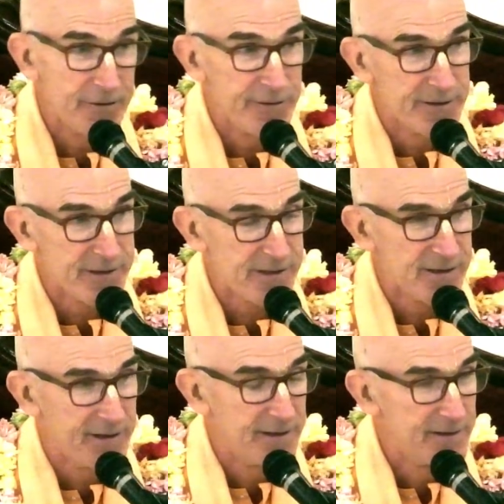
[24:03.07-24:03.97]
is
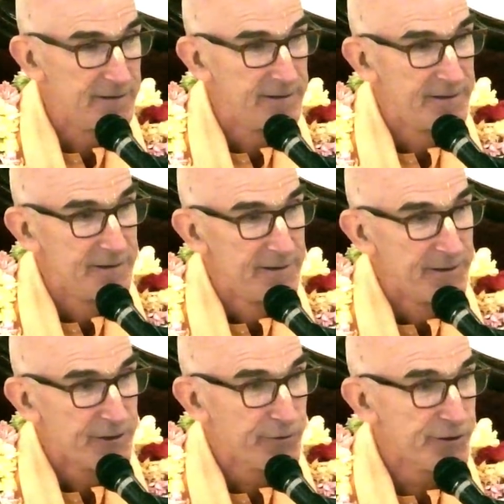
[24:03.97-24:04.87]

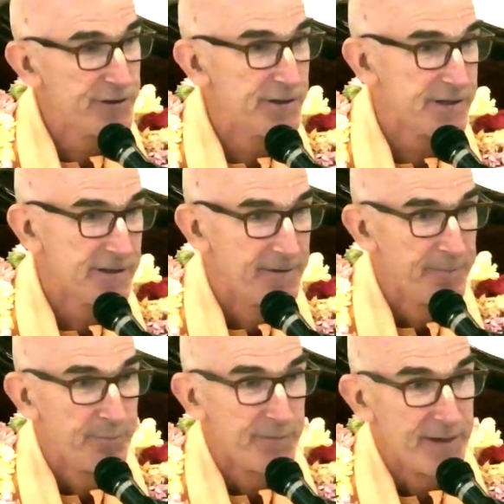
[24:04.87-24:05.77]
Krishna's
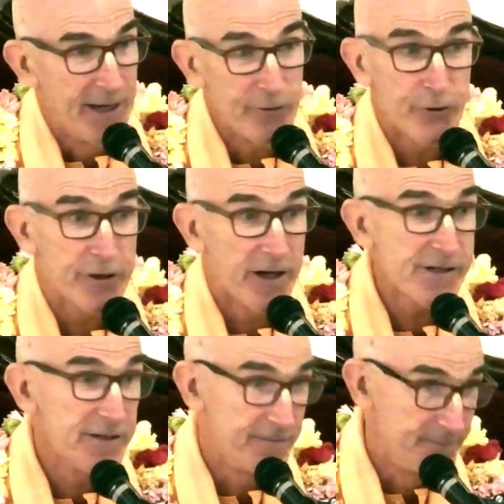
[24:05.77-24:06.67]
elder
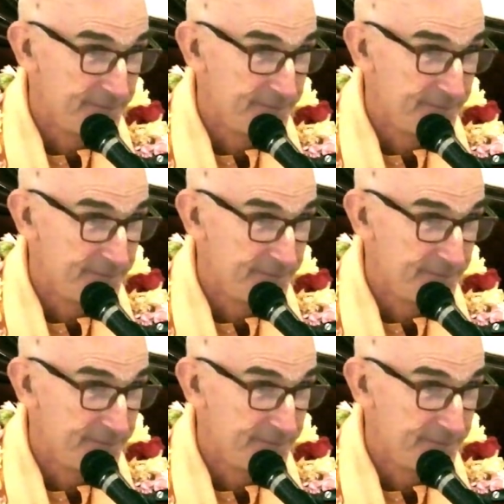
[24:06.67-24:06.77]
cousin.